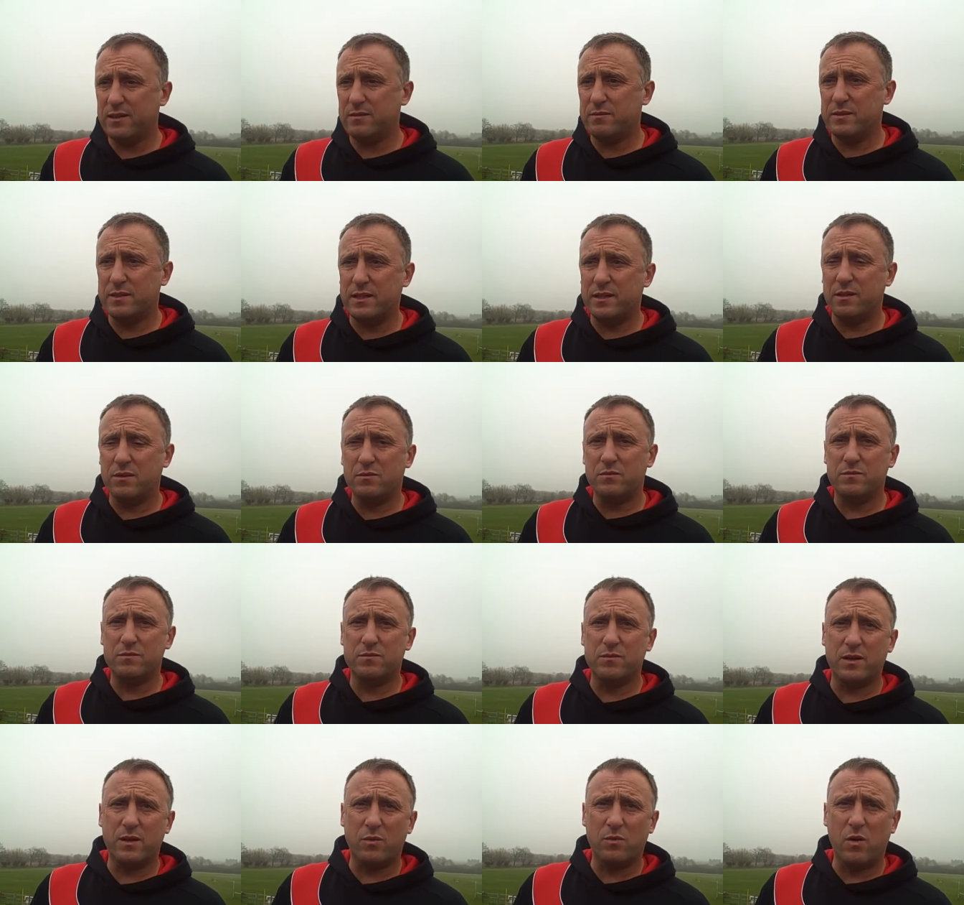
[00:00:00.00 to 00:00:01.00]
stop? They, well, they got
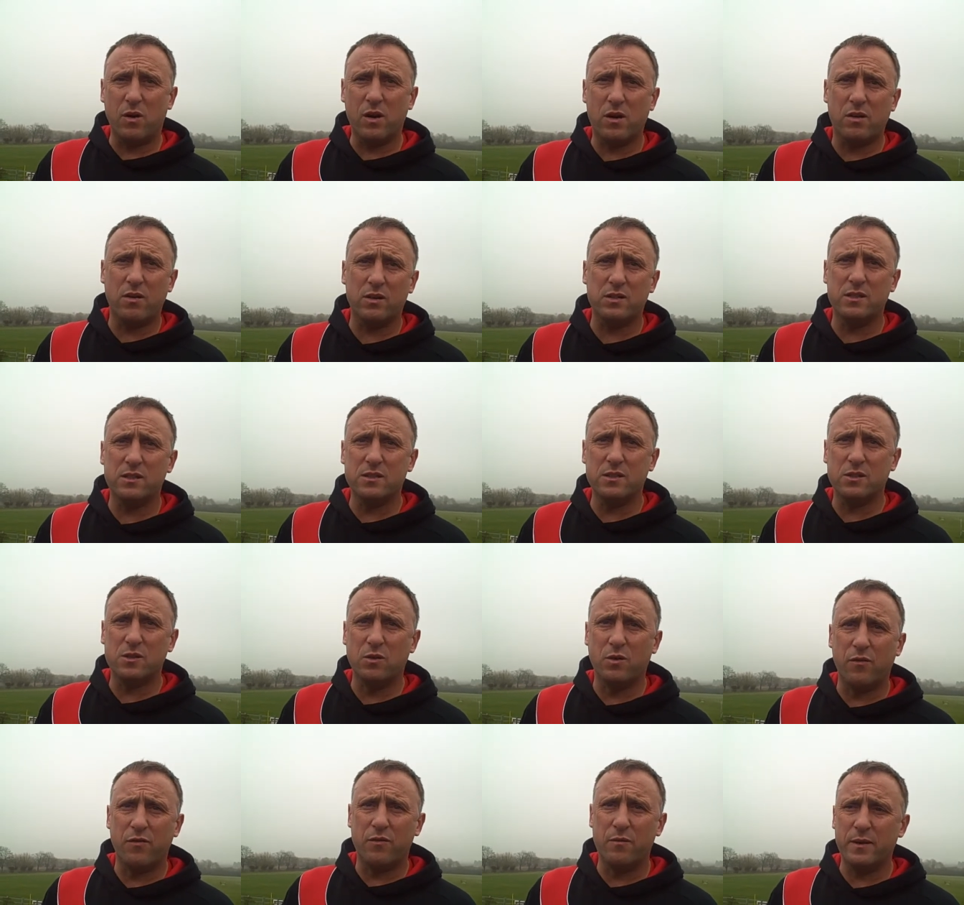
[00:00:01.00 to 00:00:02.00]
we got one cross in the
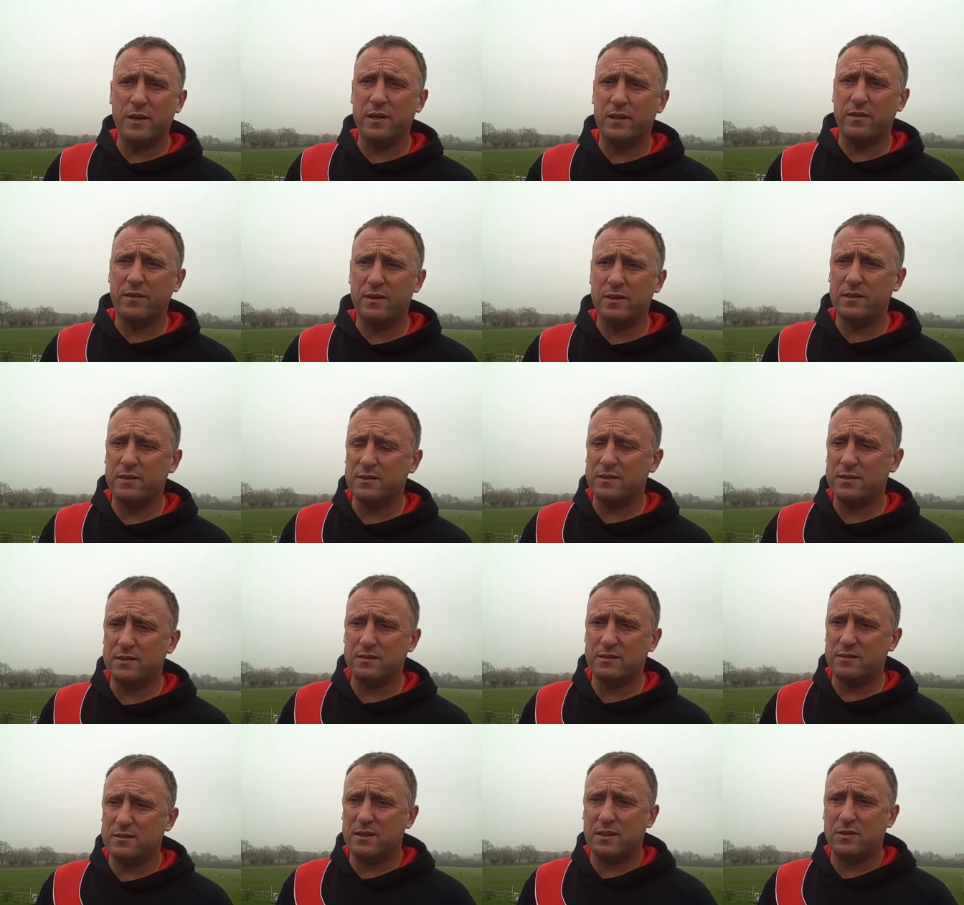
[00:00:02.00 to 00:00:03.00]
score from it, you know, that, and that,
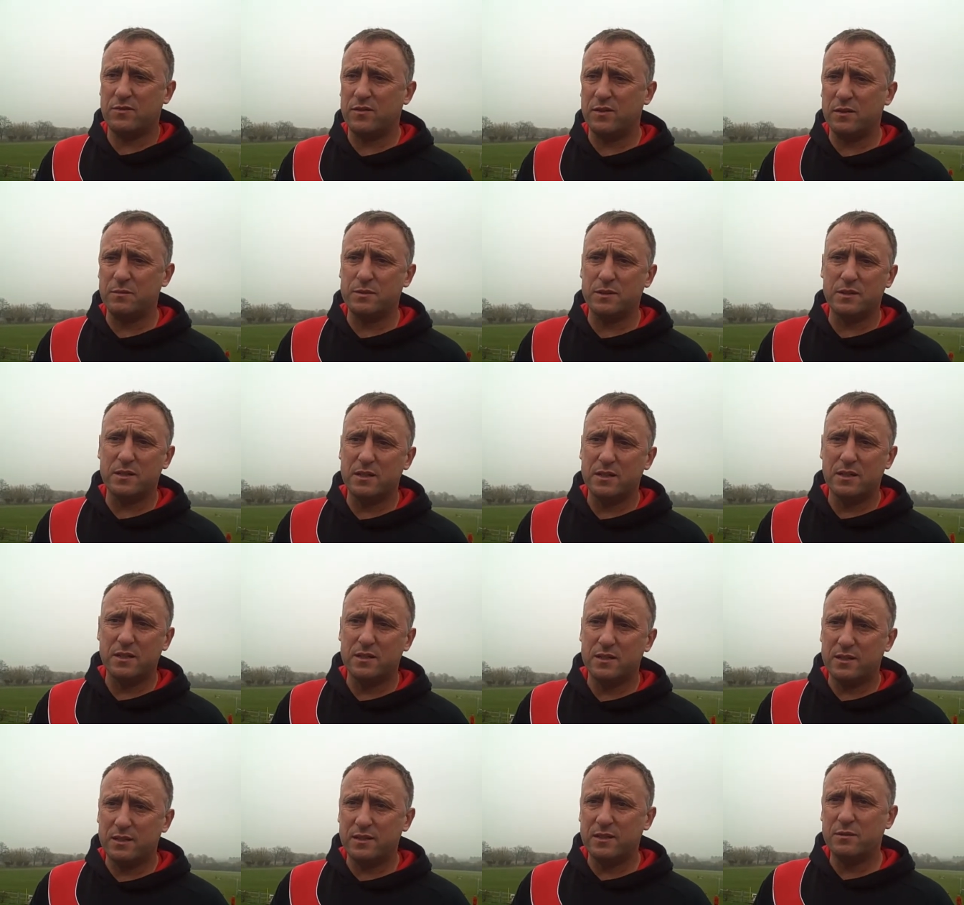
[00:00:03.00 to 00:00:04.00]
that's fine. But
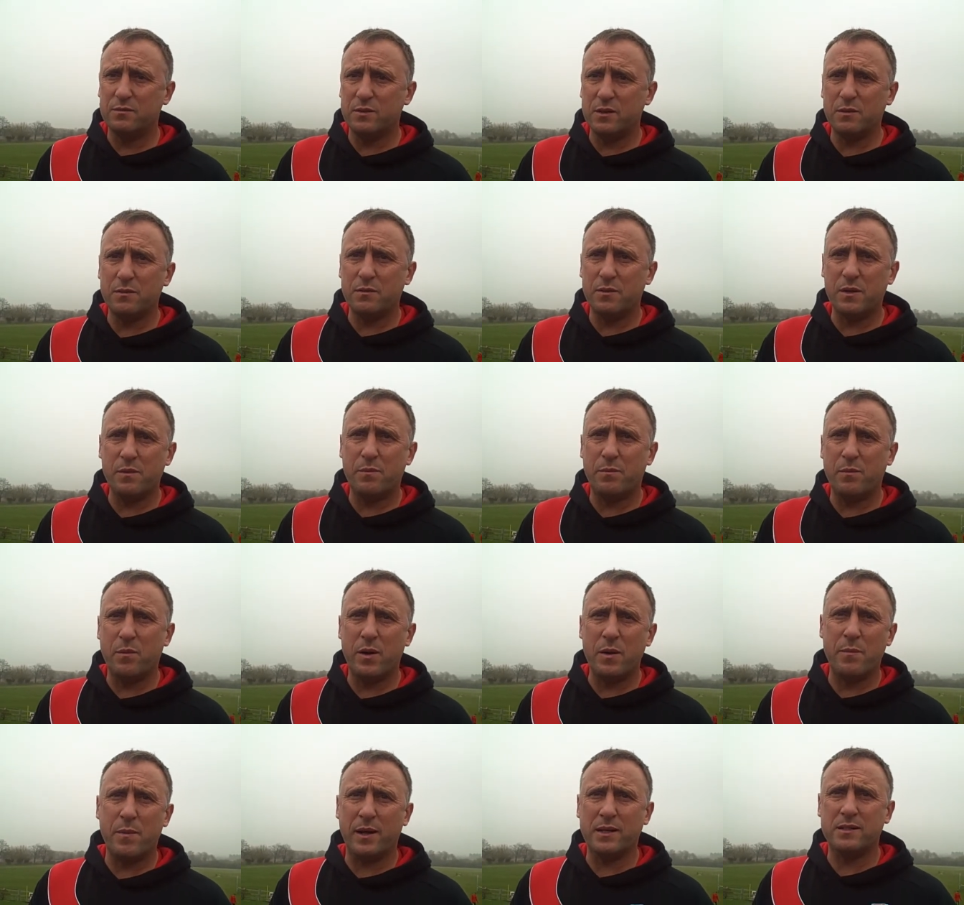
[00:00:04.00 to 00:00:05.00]
you know, we, we,
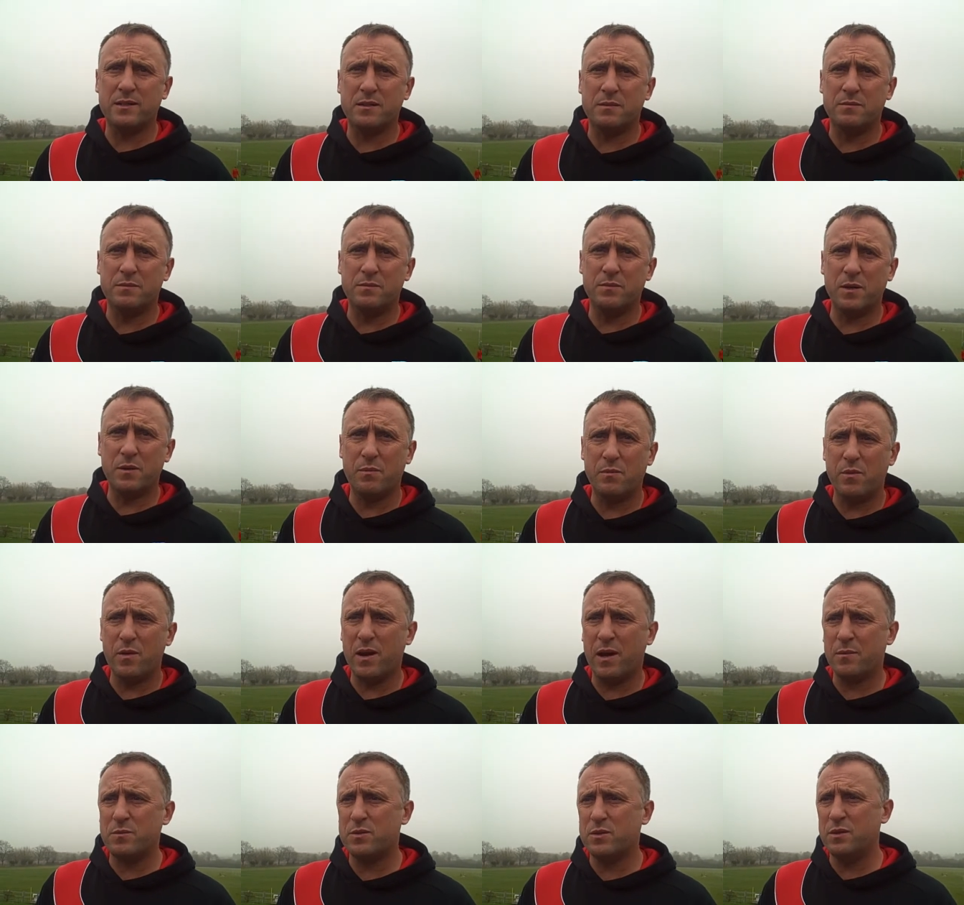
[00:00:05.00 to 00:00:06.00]
we battered them. We, we
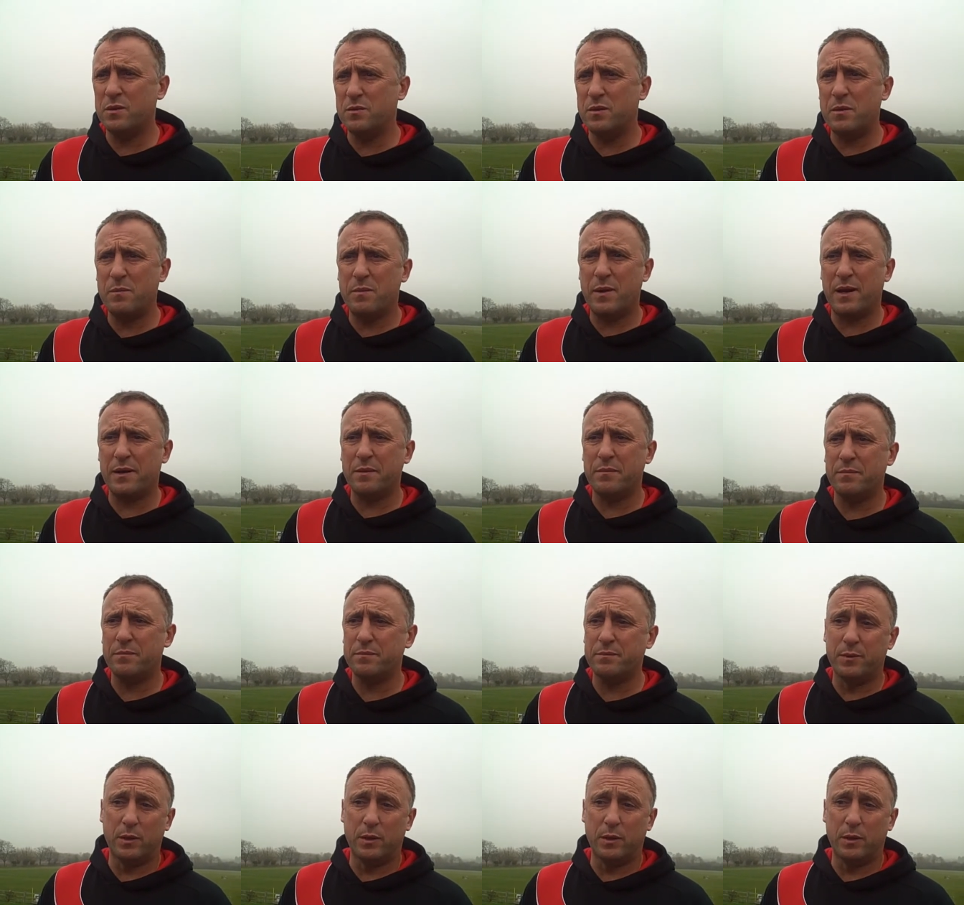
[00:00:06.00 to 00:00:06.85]
absolutely battered them.